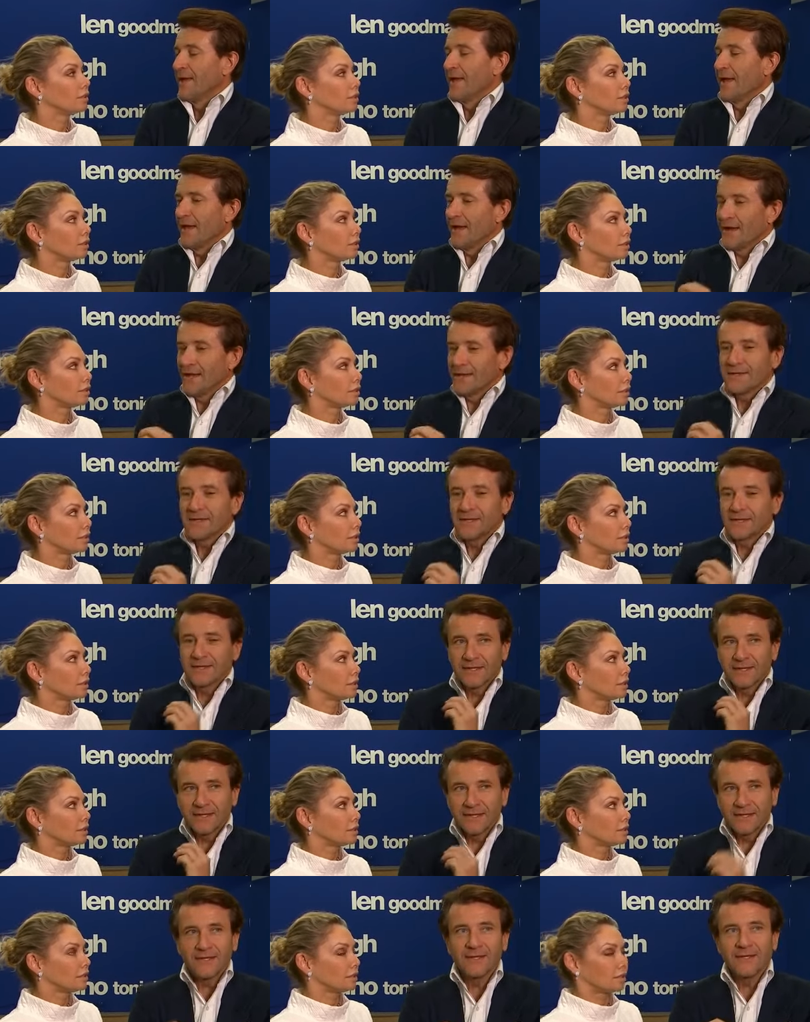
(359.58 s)
Speaker 1: And I think the
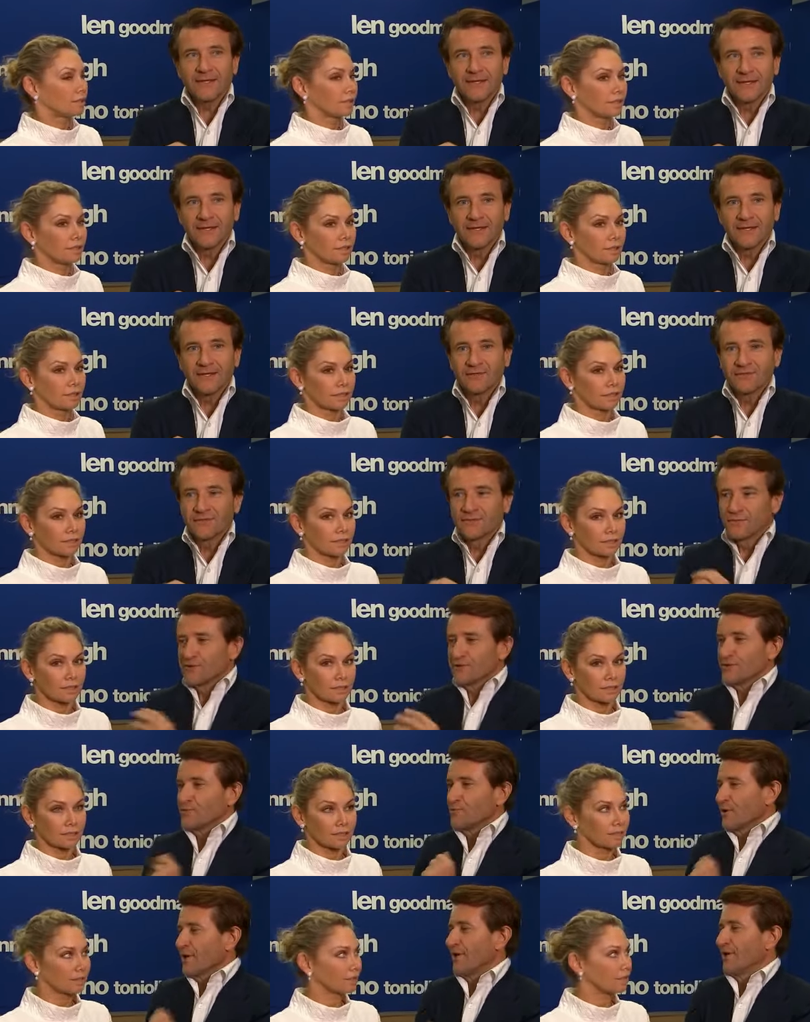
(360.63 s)
key to the
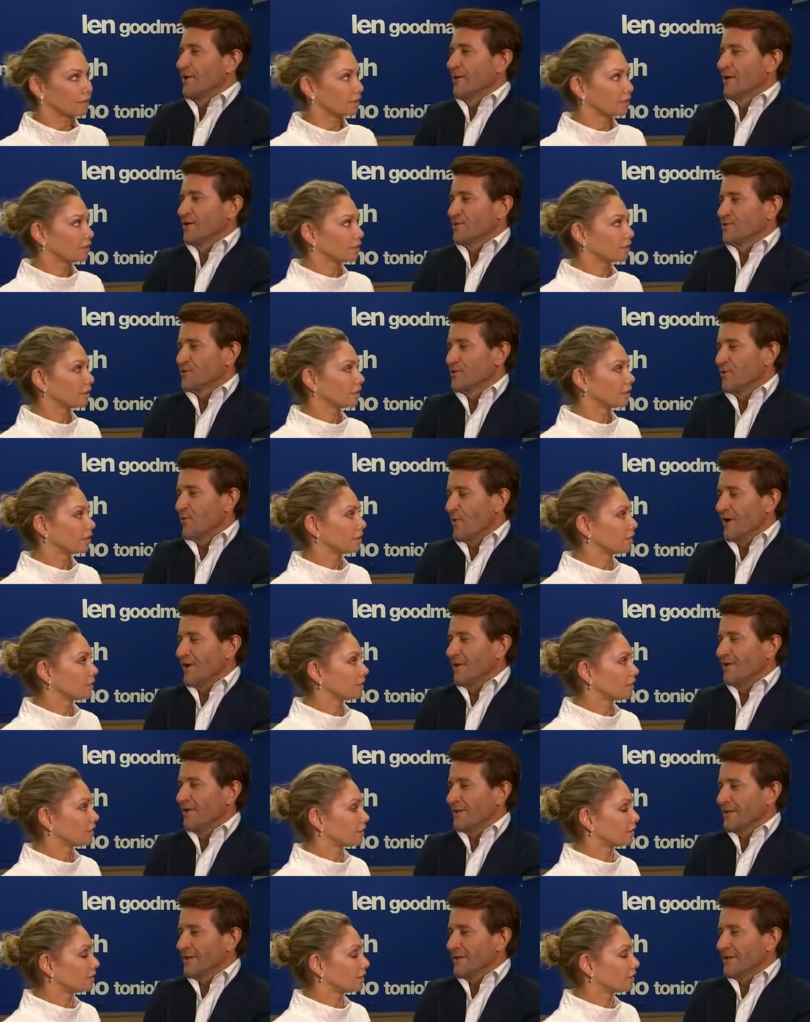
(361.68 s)
reason we get along so well